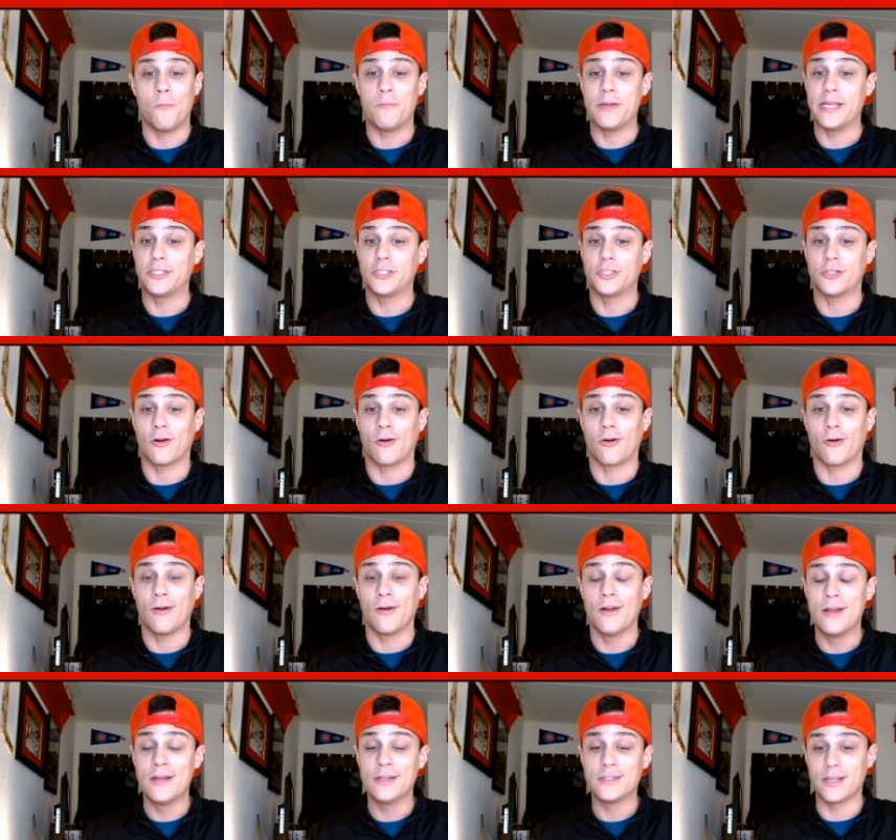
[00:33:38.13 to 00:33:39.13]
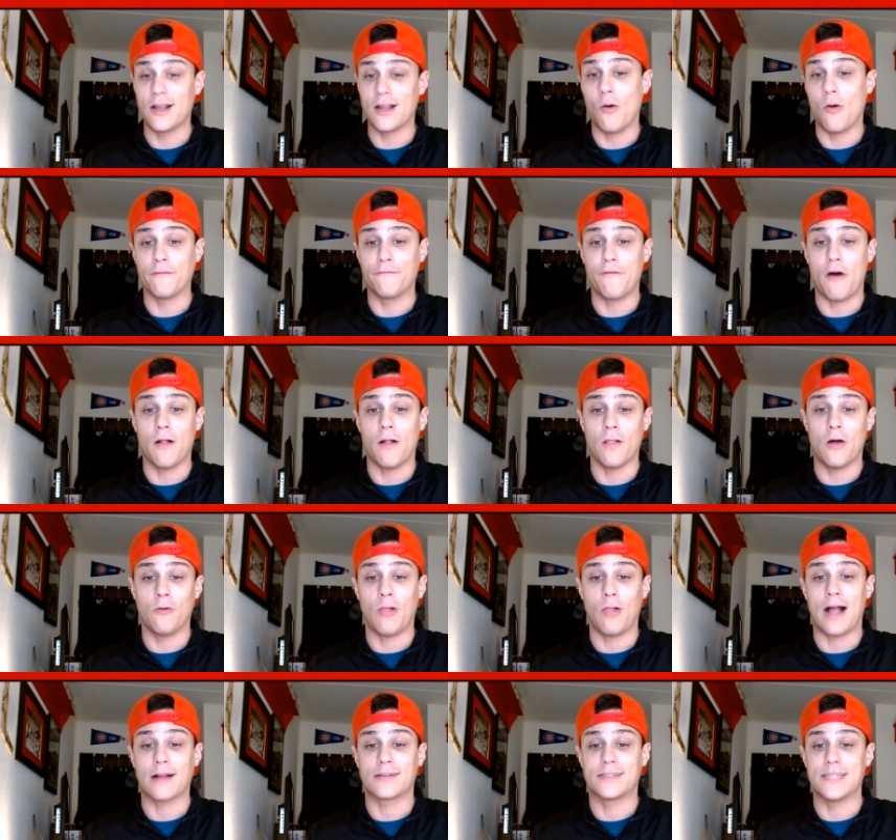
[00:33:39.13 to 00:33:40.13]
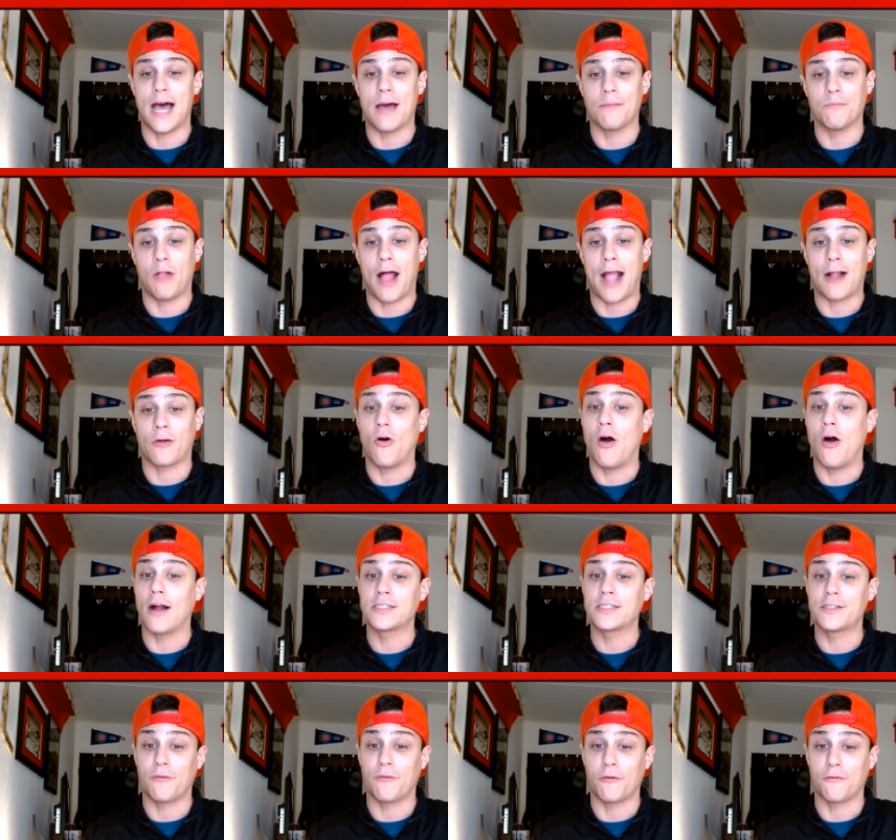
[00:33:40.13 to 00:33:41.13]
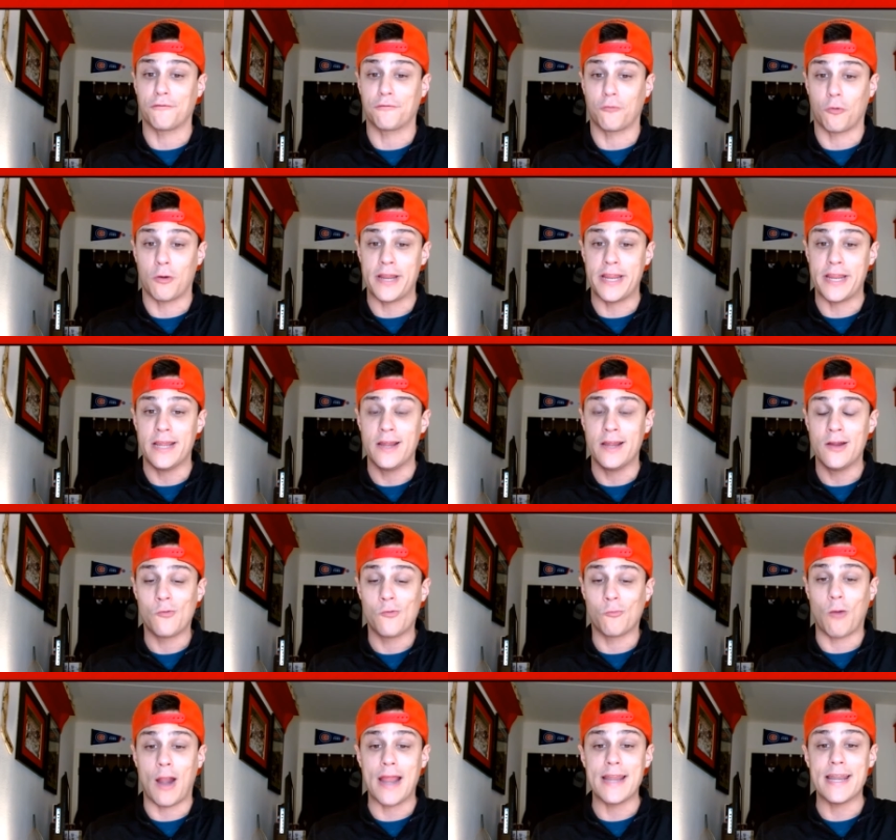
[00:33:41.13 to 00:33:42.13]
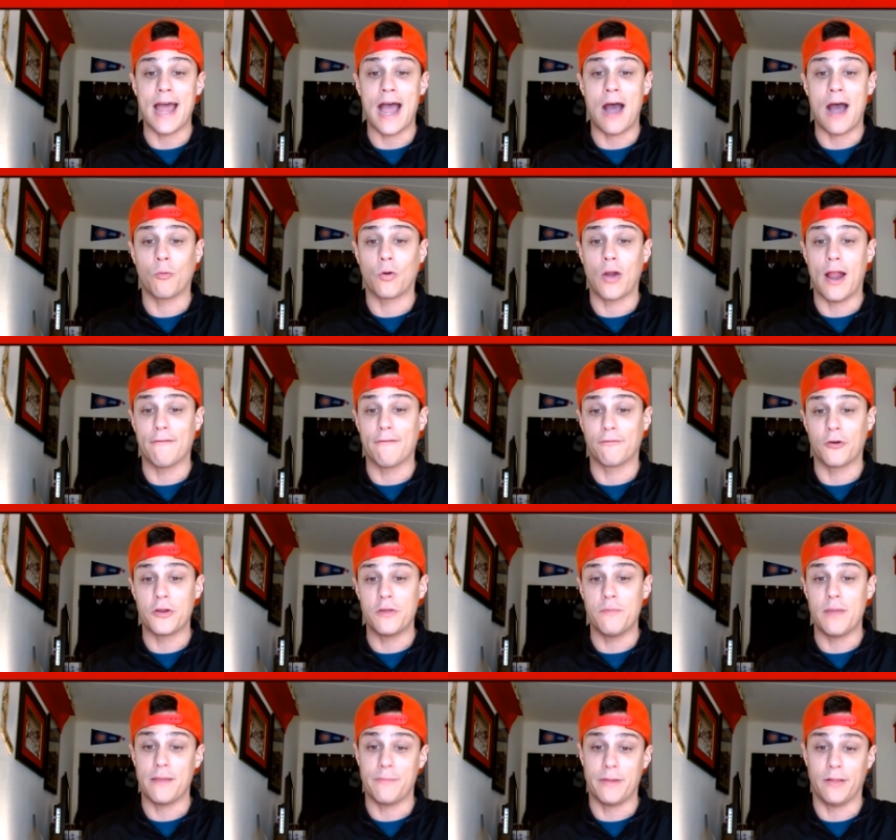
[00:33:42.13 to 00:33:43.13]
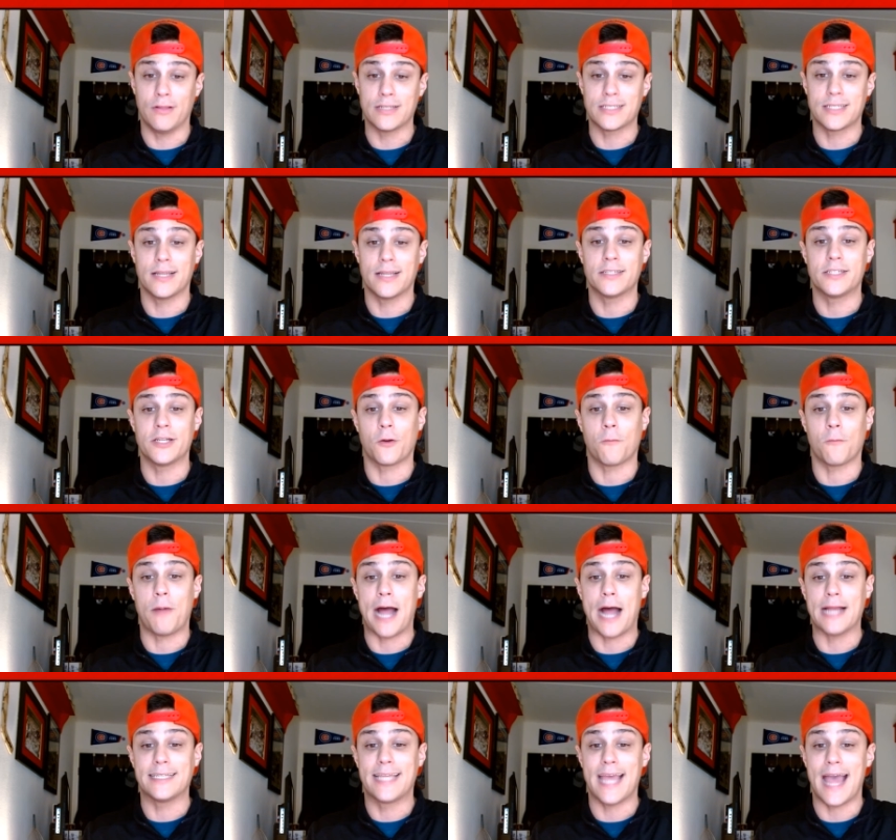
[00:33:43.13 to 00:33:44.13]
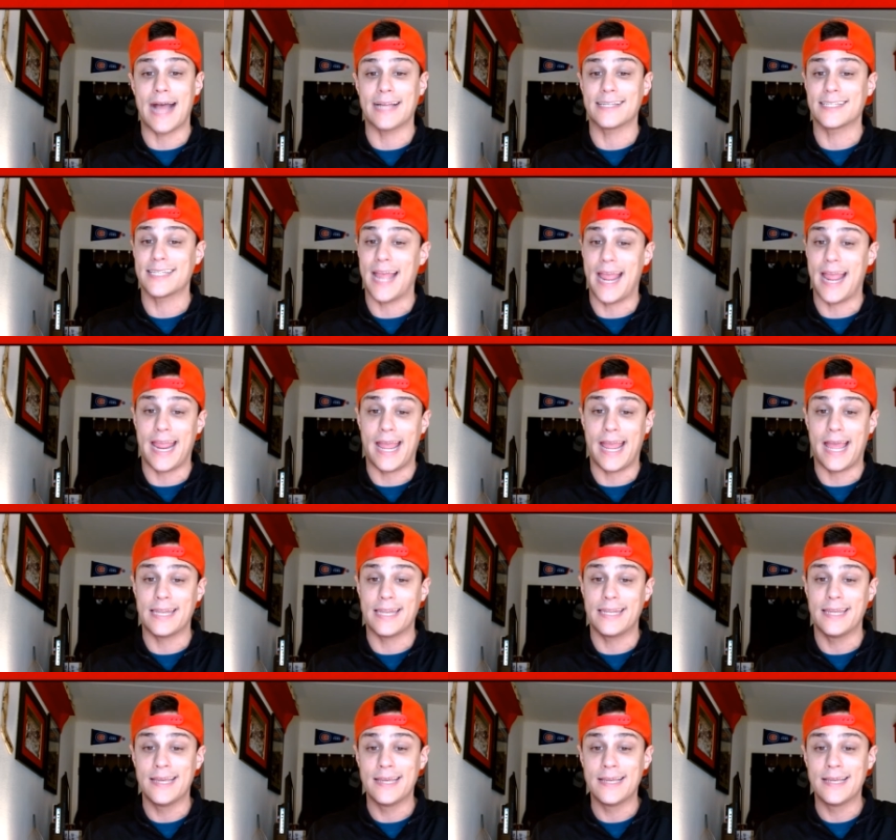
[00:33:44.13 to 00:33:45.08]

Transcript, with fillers: Be sure to go and follow Locked On Blackhawks for free right now, wherever you may be listening to your podcast, and